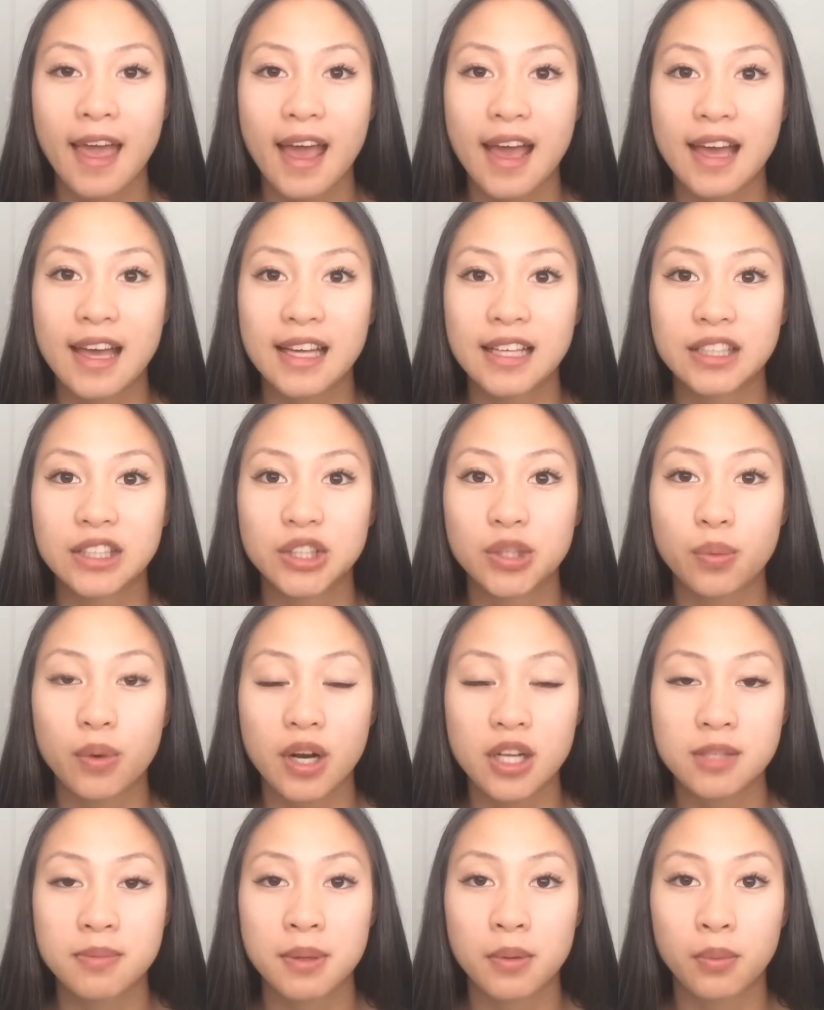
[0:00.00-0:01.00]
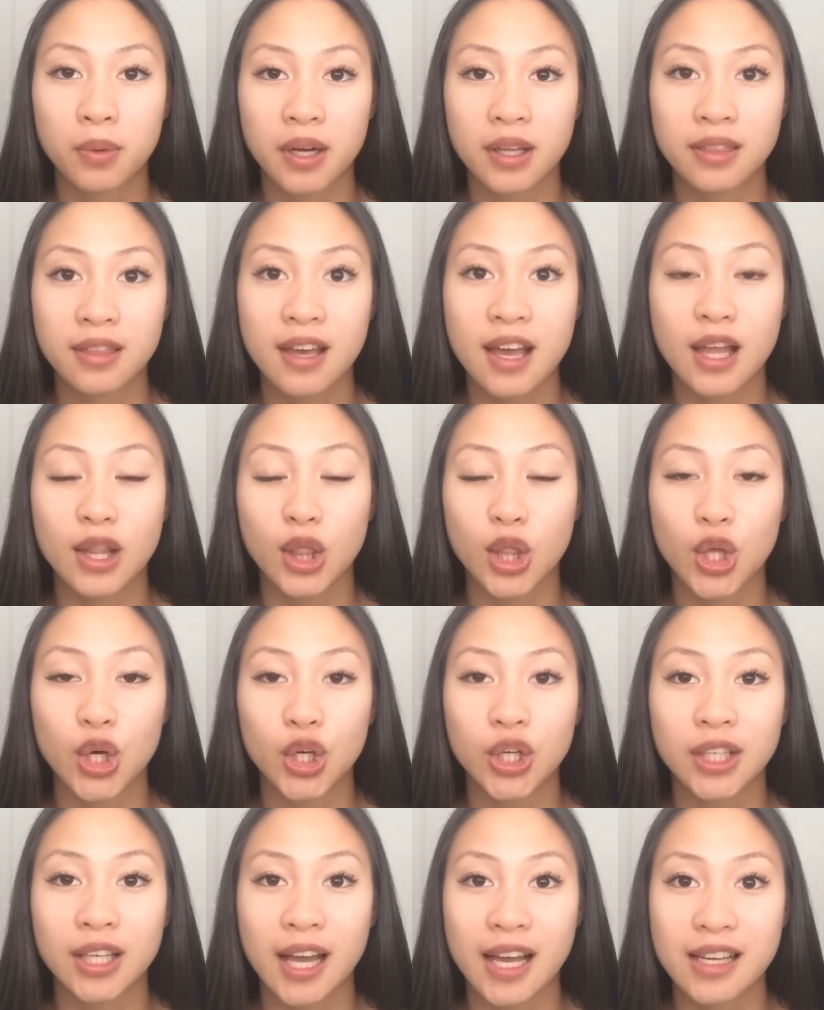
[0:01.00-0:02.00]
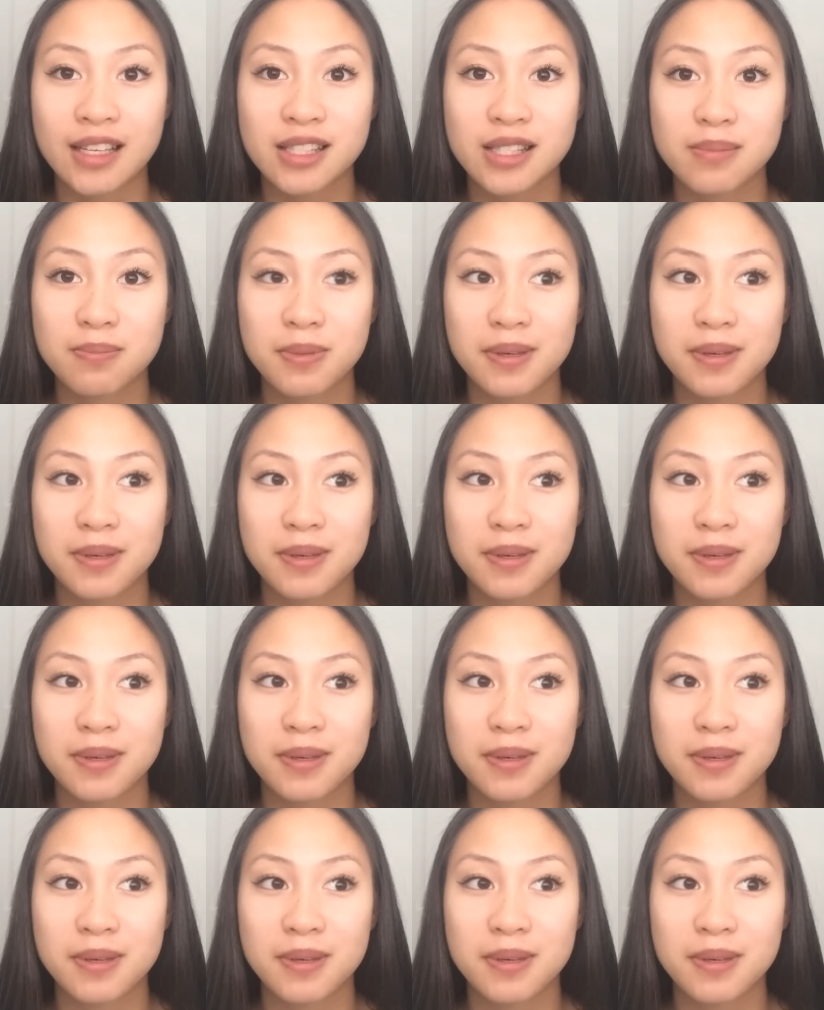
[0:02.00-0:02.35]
and you want it to be worth it and look nice,